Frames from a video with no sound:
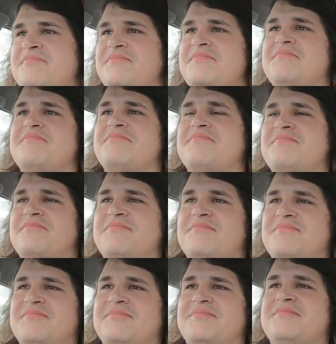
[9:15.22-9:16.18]
When are we
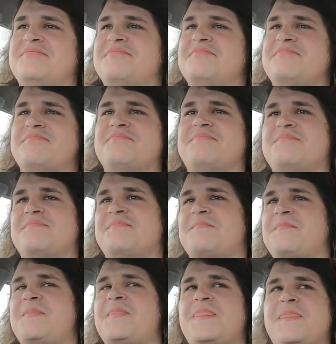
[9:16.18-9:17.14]
going to see
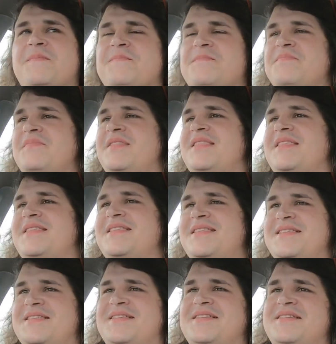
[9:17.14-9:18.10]
the roast chook
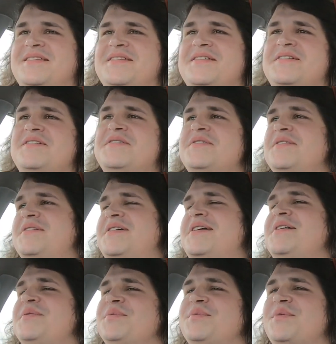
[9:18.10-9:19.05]
recipe that you helped me?
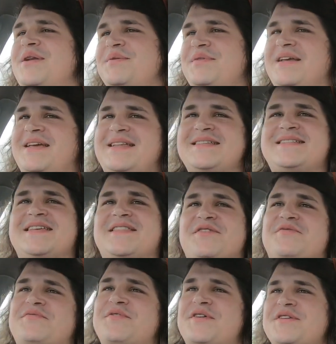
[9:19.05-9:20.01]
When are we going to see
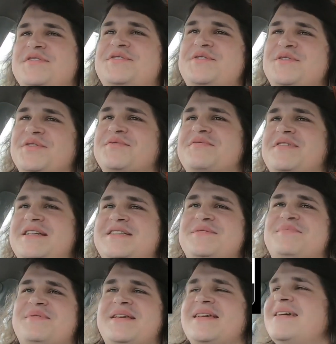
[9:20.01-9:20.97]
the roast chook
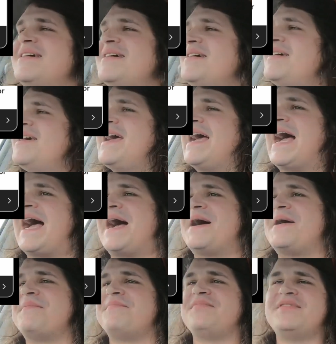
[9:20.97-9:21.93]
recipe?
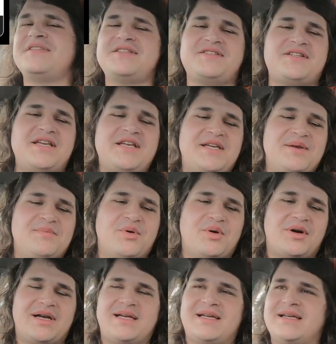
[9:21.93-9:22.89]
Um, cheeky
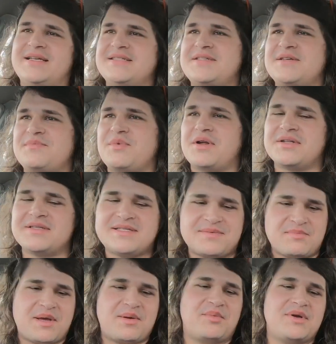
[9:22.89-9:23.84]
boy. So Moderns
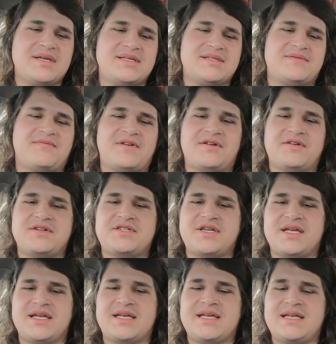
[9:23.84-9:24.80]
and Memories, very
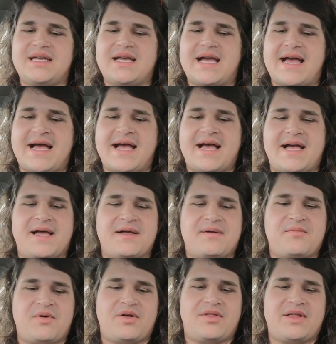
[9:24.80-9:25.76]
cheeky. Uh,
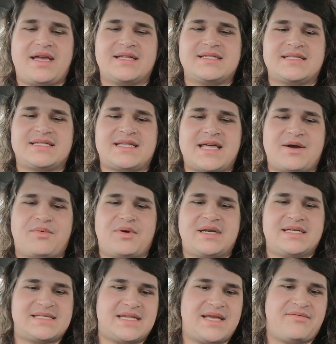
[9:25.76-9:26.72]
well, the answer to that
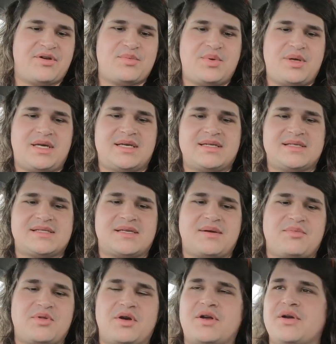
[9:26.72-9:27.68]
one is never, because
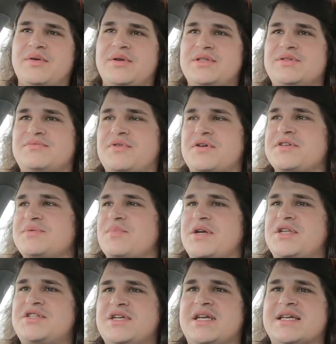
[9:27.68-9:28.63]
I'm not going to roast
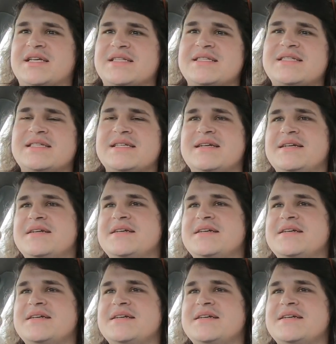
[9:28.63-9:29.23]
my chickens.